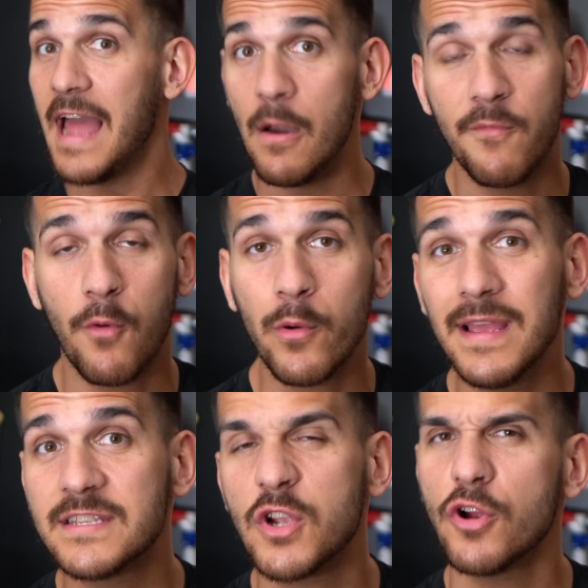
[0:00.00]
Now, before we
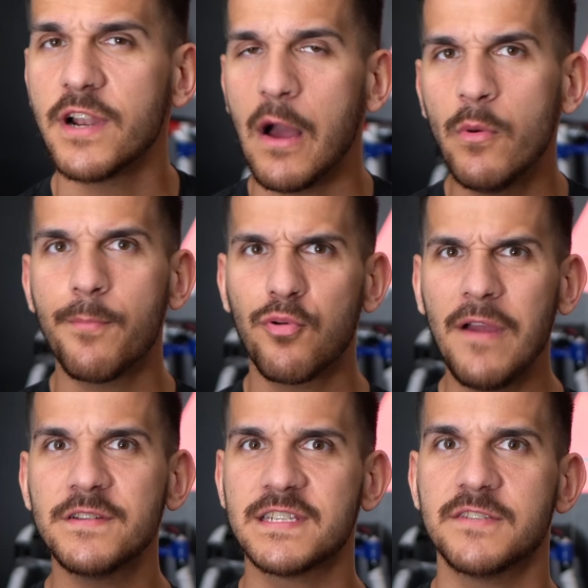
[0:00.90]
get started, I wanna
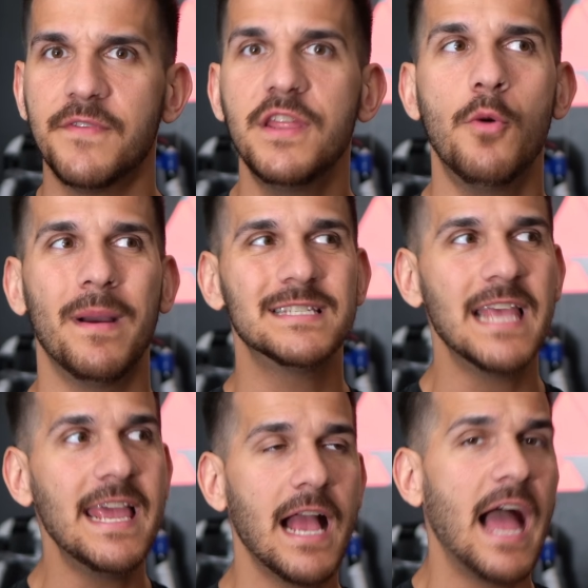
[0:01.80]
preface this video by
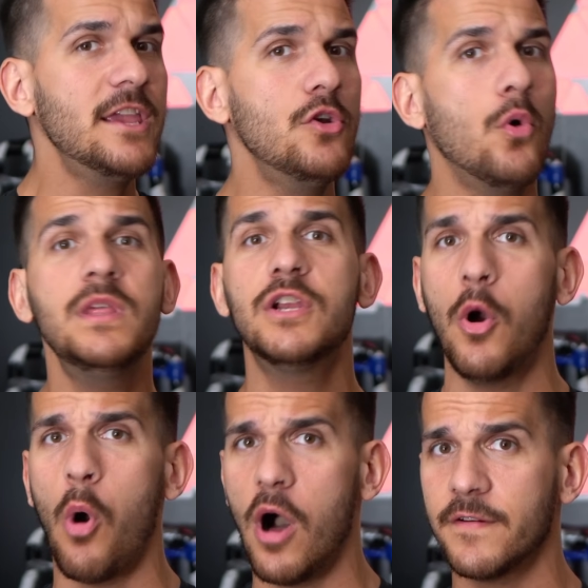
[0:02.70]
saying I can only
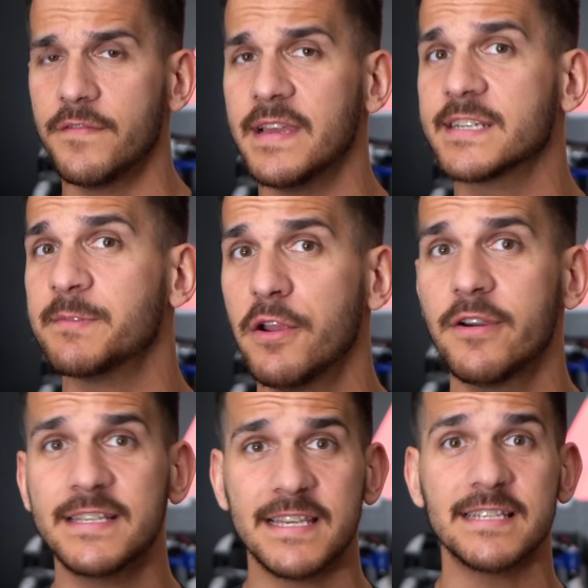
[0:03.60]
go off of the
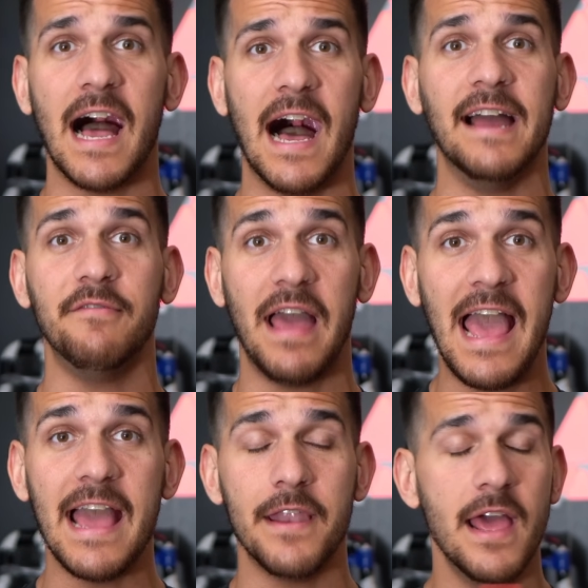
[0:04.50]
experiences I've
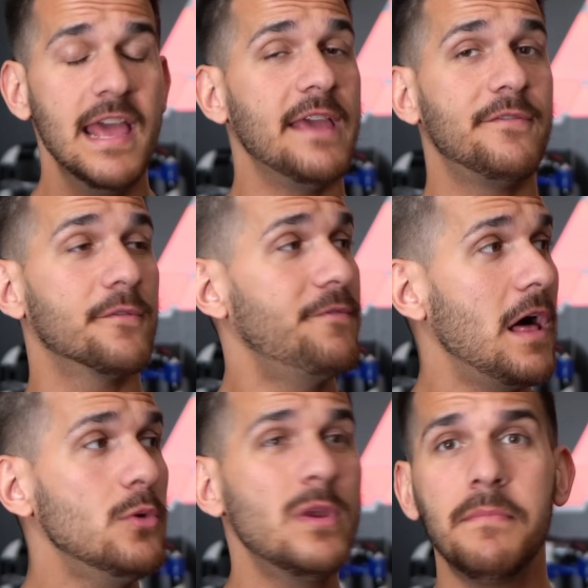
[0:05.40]
had. If you're
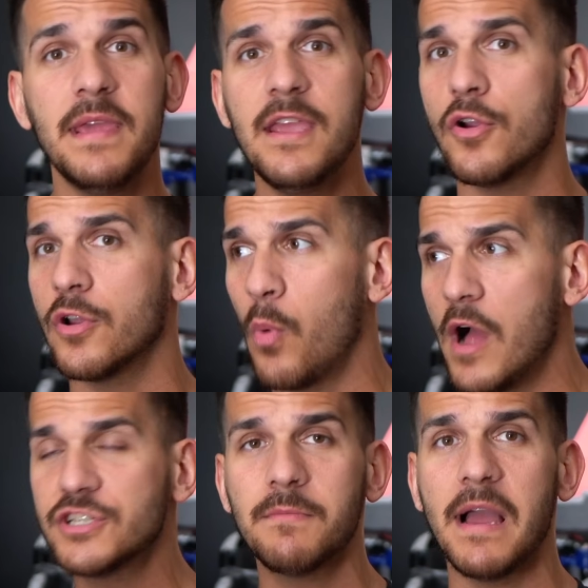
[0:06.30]
following me or you're
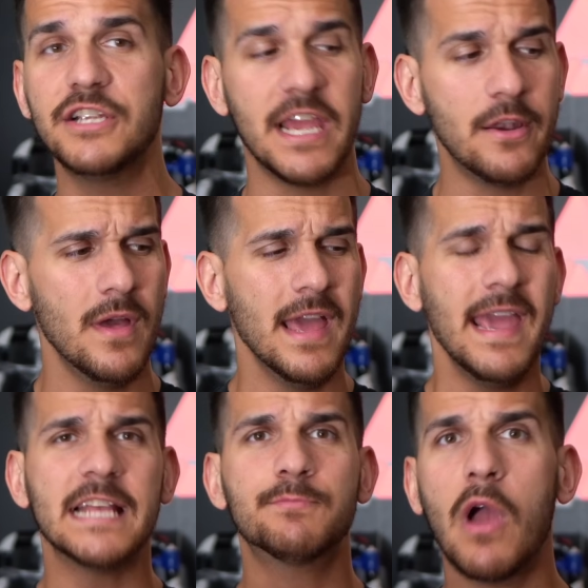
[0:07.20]
watching my channel,
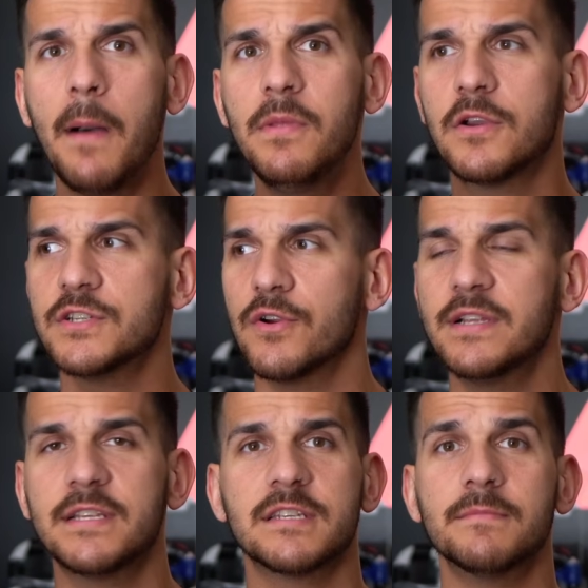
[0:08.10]
it's probably because you're
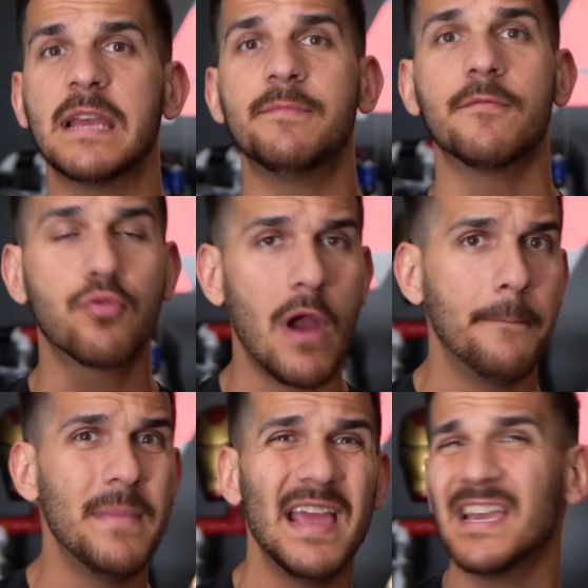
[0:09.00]
into some type of prop
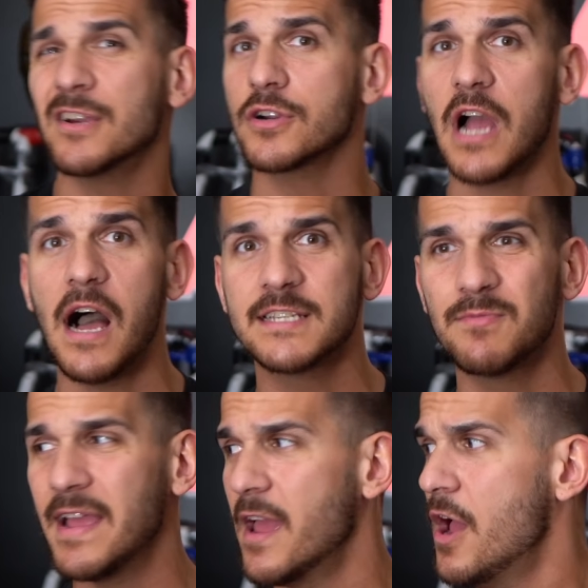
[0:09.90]
making or
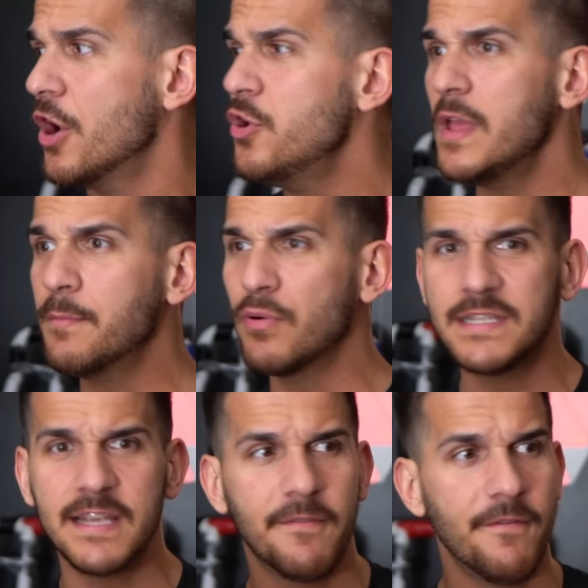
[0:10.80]
cosplay, or you like
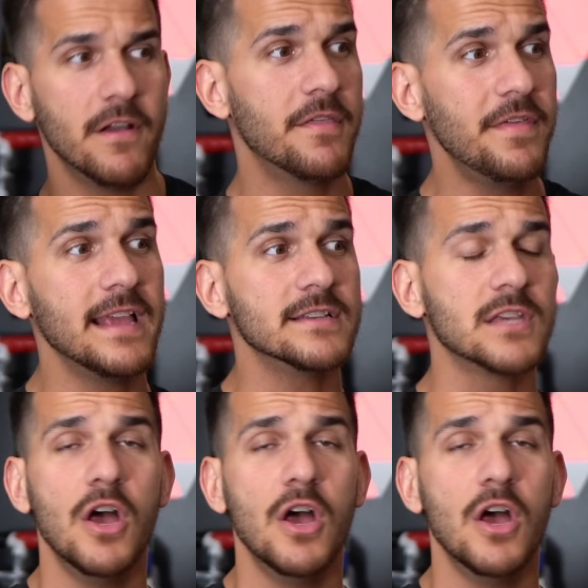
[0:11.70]
printing fun things.